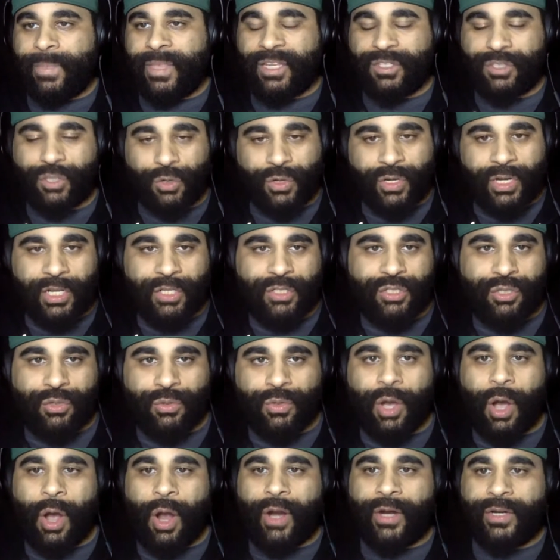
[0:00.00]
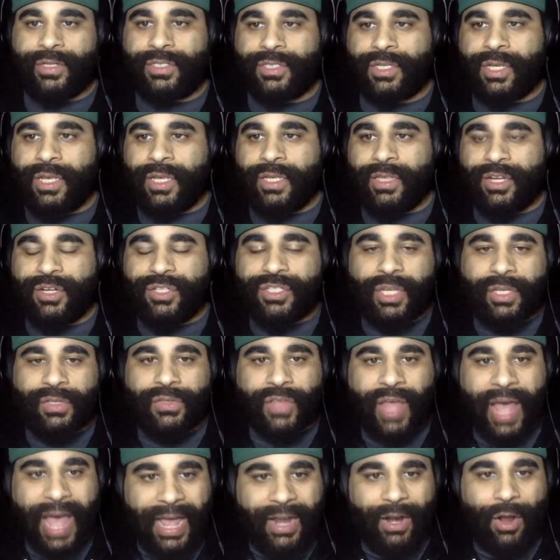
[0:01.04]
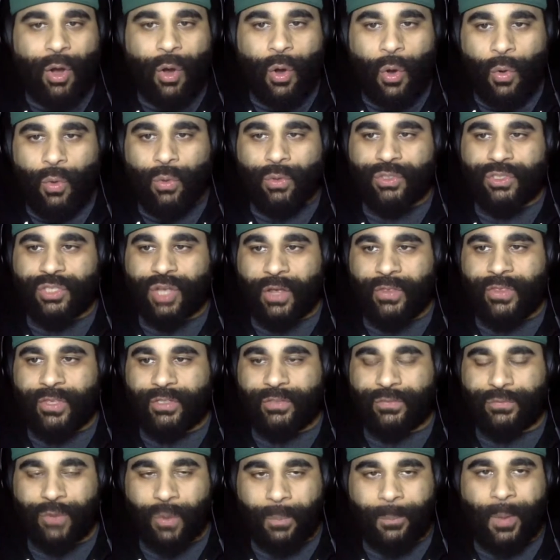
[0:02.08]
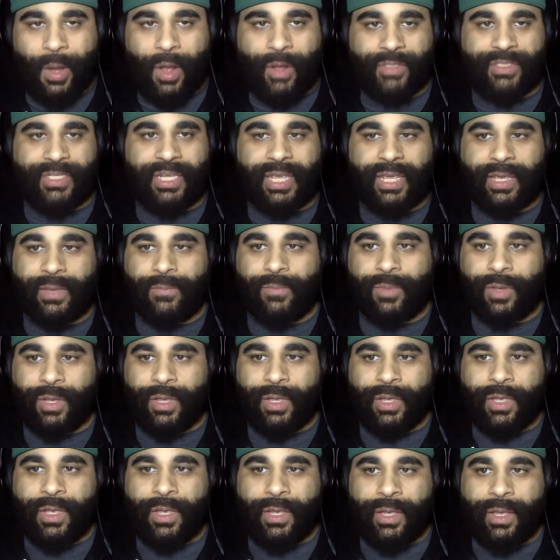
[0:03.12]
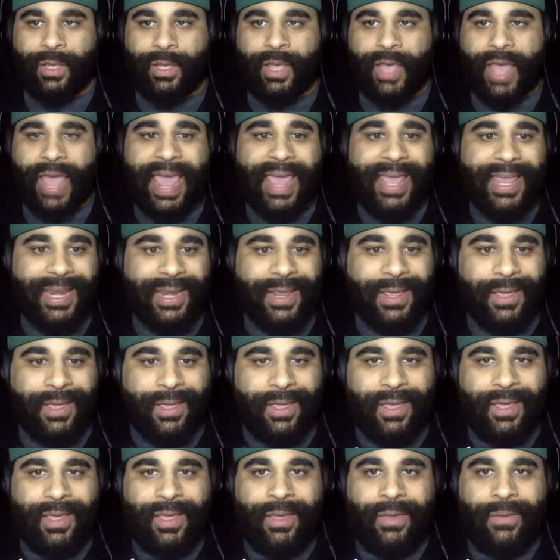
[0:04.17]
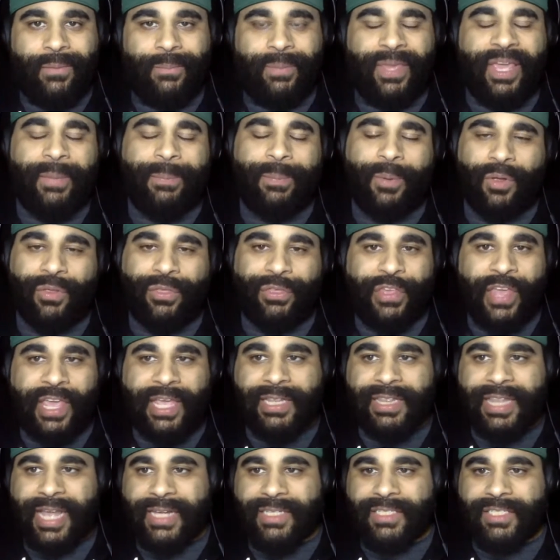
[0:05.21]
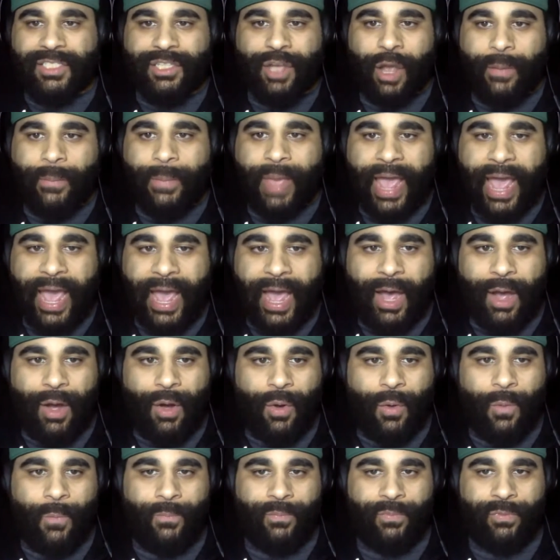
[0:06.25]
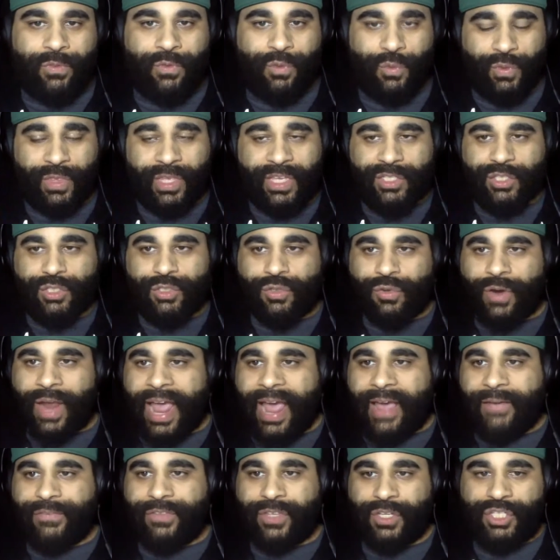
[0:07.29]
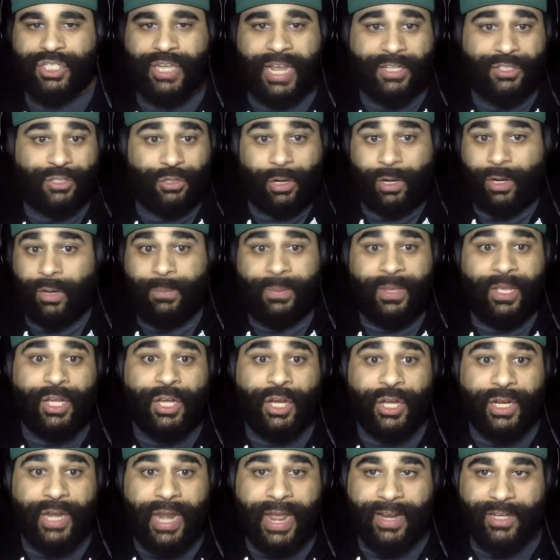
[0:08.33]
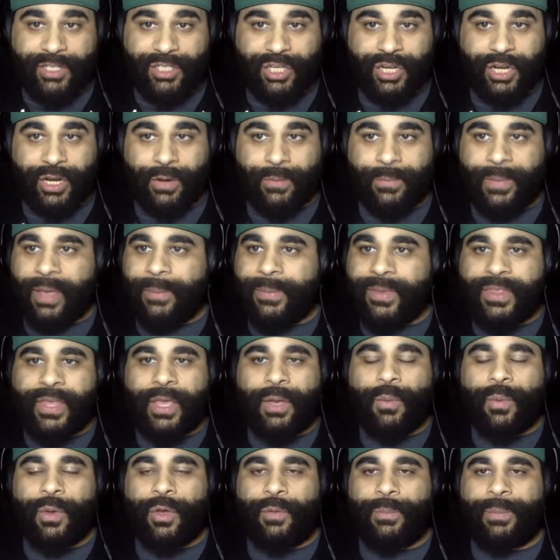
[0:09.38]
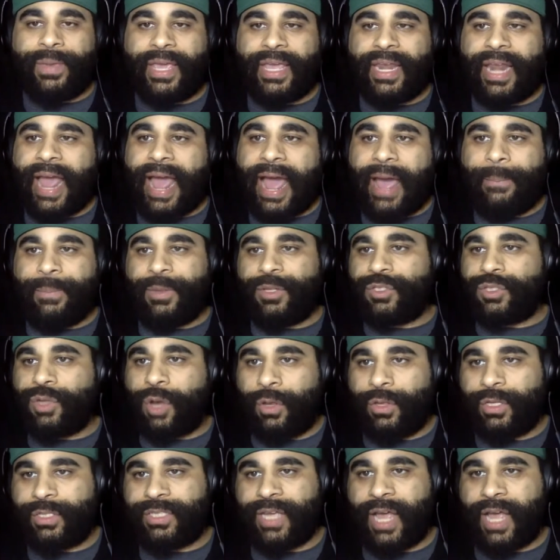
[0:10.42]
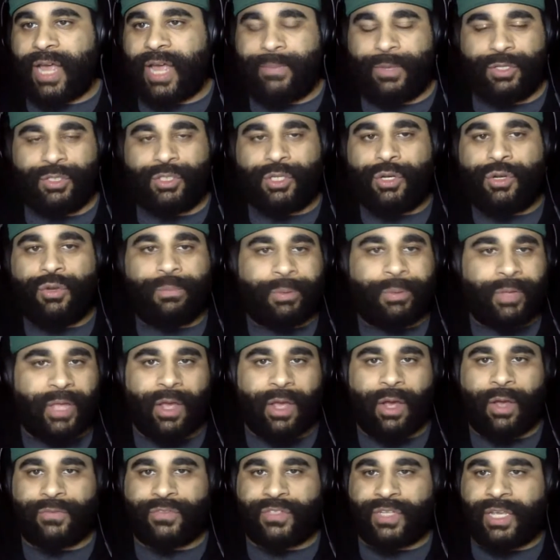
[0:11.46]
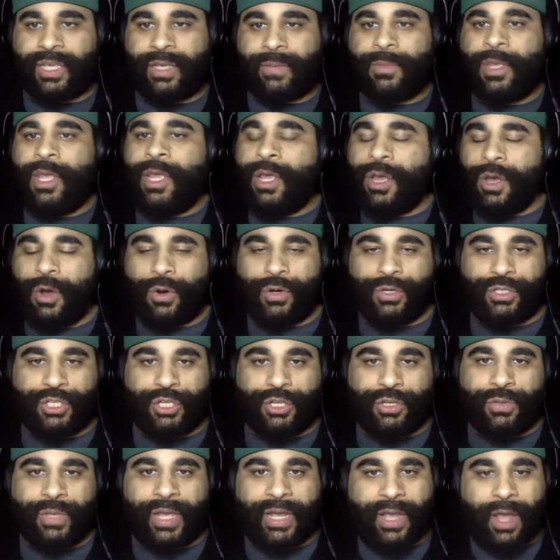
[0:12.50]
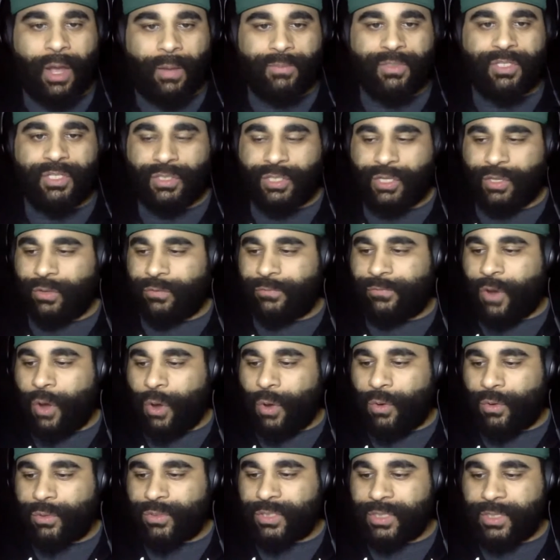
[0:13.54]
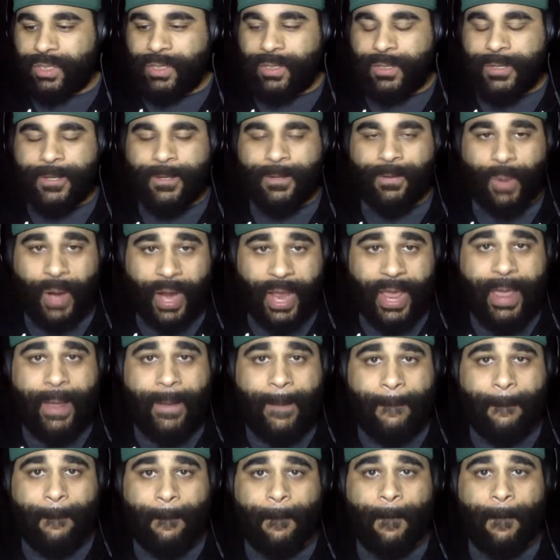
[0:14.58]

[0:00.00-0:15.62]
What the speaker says: So you need 2 guards. There's a lot of holes on this football team. And people think that somehow through this draft, the Jets are going to be good next year. Maybe they will be. It happens all the time. There's a new playoff team or 2 that comes into the fold, right?